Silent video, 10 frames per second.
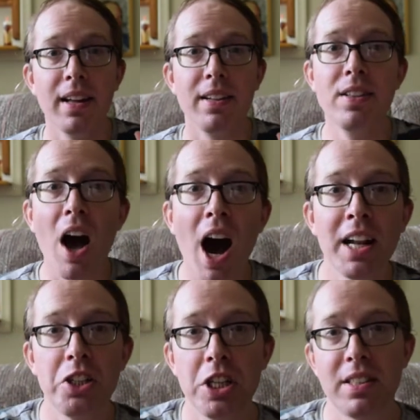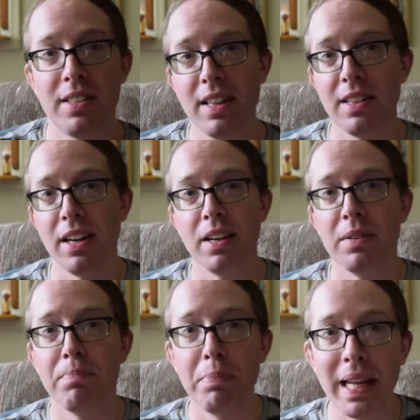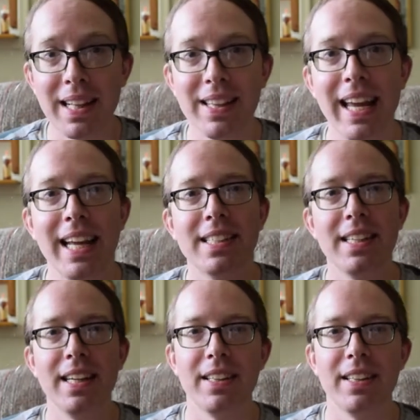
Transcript: not just that they're being lazy,